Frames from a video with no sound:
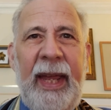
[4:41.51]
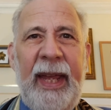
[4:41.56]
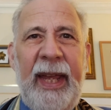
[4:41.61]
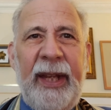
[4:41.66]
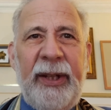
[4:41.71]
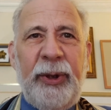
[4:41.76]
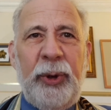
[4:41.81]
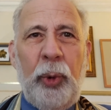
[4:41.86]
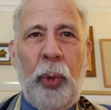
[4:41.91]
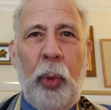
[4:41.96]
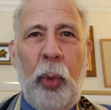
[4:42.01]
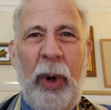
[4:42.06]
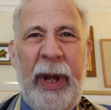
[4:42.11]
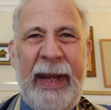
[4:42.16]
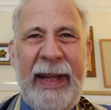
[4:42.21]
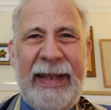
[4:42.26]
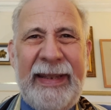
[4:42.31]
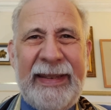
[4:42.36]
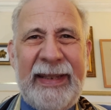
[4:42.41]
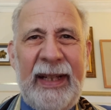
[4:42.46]
and
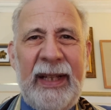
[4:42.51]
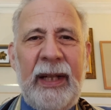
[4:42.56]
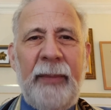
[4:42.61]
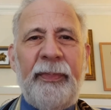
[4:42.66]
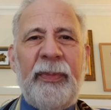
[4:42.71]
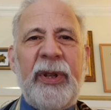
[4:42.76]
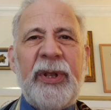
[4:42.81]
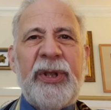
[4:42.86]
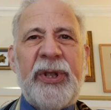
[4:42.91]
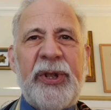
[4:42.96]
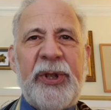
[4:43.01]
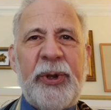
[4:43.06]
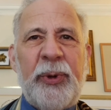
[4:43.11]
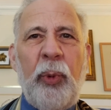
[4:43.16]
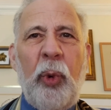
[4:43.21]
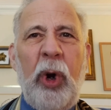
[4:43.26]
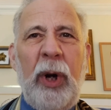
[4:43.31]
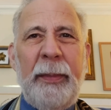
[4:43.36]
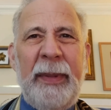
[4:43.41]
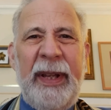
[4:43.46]
winged
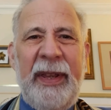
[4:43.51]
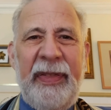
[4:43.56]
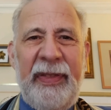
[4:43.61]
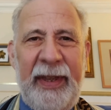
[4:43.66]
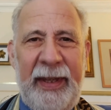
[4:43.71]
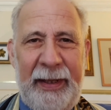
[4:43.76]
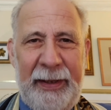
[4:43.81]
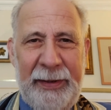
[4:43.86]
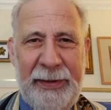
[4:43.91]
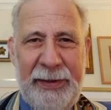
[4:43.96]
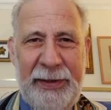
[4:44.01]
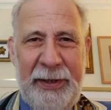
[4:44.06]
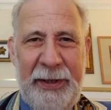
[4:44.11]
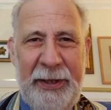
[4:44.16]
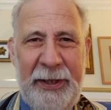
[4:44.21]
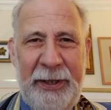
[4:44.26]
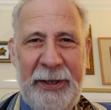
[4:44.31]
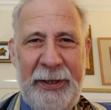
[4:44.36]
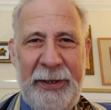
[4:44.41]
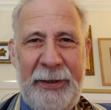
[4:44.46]
swarmy things,
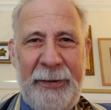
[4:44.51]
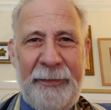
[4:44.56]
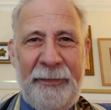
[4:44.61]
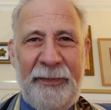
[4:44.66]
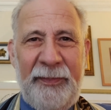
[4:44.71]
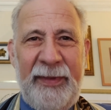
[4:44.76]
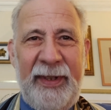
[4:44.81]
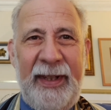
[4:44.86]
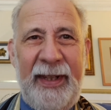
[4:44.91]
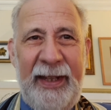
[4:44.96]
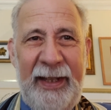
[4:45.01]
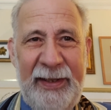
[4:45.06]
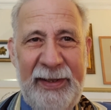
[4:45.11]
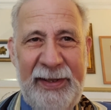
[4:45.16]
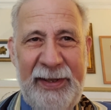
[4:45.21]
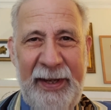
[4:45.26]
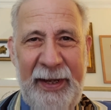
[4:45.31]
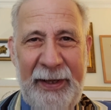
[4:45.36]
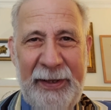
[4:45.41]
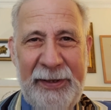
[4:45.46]

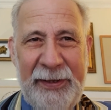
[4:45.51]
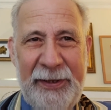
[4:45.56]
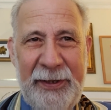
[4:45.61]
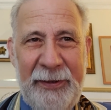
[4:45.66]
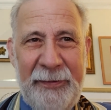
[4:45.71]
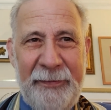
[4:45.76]
insects.